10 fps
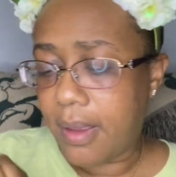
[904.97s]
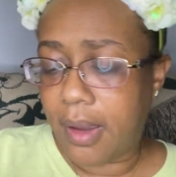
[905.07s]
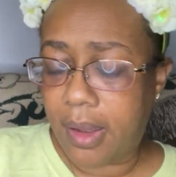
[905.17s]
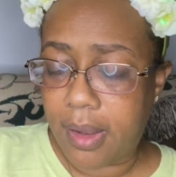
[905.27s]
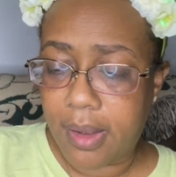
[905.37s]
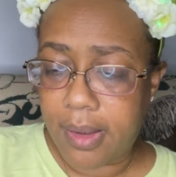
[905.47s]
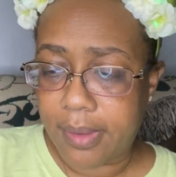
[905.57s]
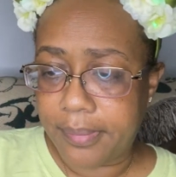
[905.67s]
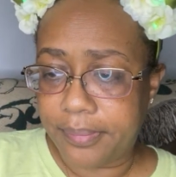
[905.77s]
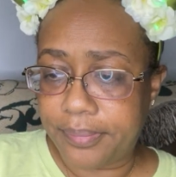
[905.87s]

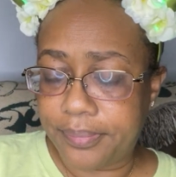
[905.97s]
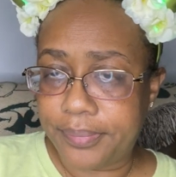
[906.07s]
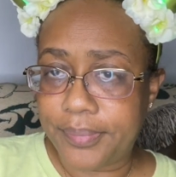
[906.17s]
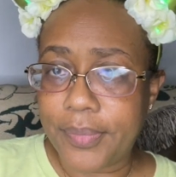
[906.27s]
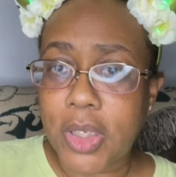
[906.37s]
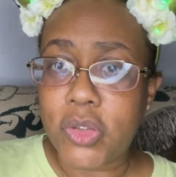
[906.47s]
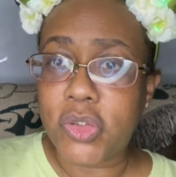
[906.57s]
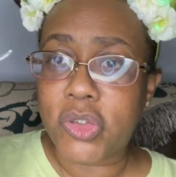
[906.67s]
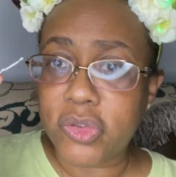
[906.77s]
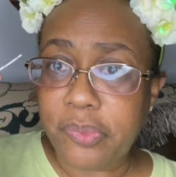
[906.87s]
Um,
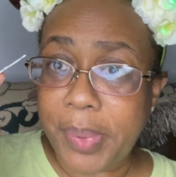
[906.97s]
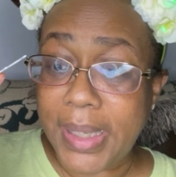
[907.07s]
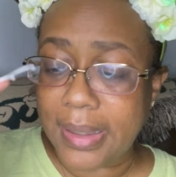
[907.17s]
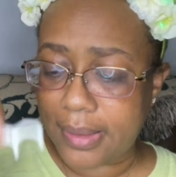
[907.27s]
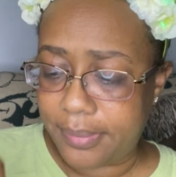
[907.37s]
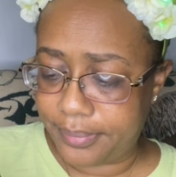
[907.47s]
toothpick.